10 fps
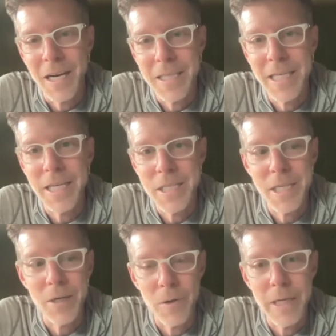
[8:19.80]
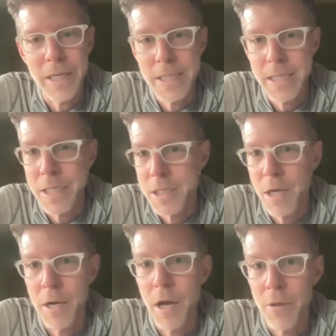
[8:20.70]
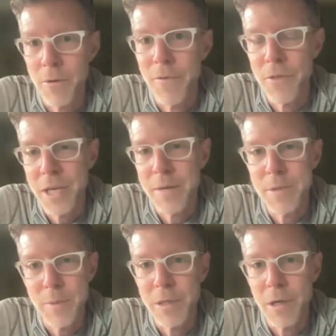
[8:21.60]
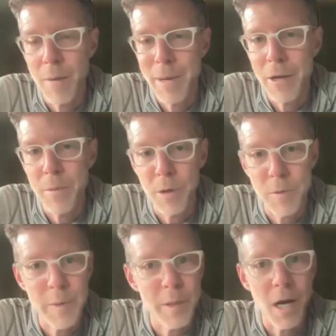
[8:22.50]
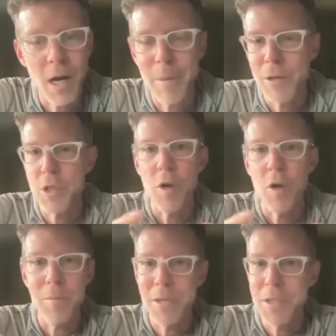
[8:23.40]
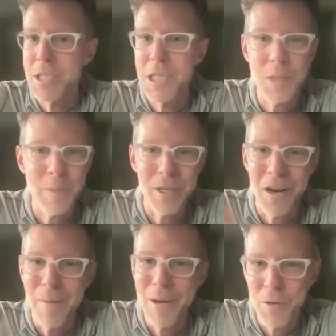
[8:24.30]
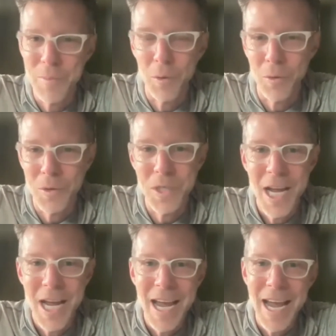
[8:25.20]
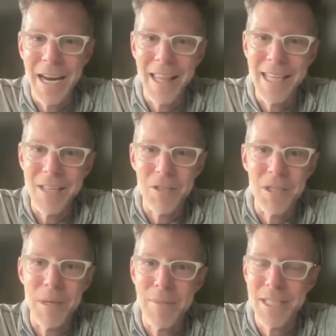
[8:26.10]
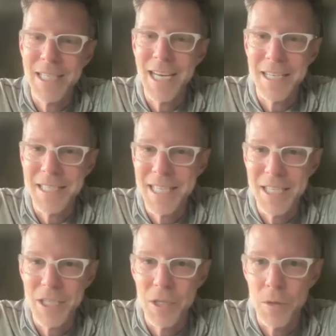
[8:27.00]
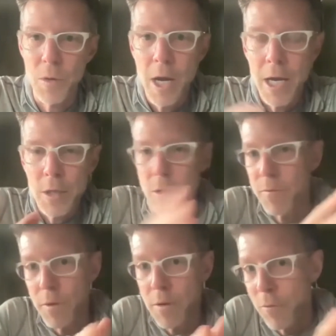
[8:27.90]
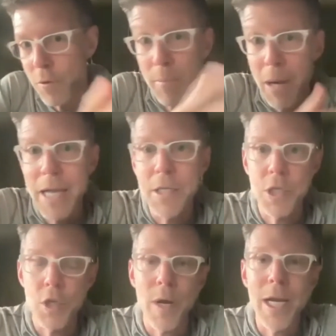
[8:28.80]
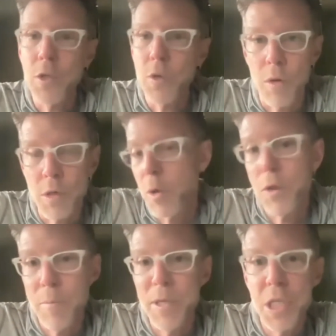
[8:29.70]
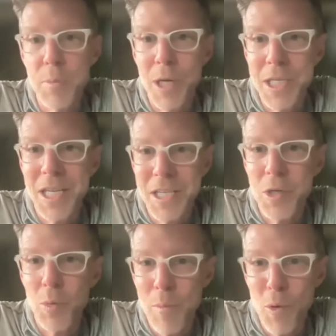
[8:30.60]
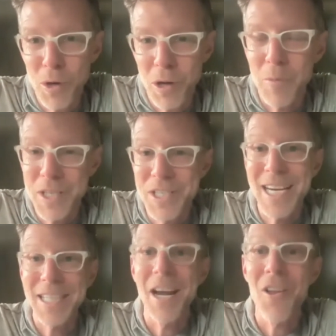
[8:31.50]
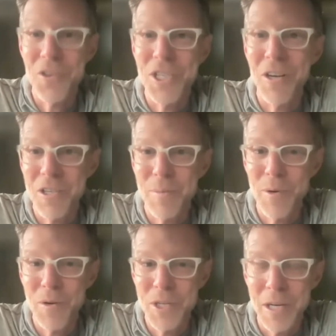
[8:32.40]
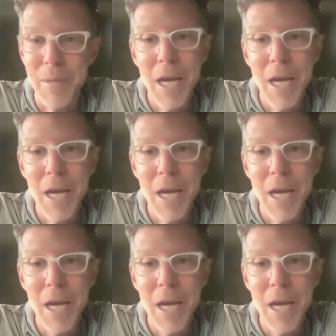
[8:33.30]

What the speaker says: to consider is another of the themes that we talk about in the book. We talk about starting businesses and we talk about new builders. And I think there's sometimes a tendency to sort of for the mind to stray towards what the business press tends to report on, which is technology entrepreneurship.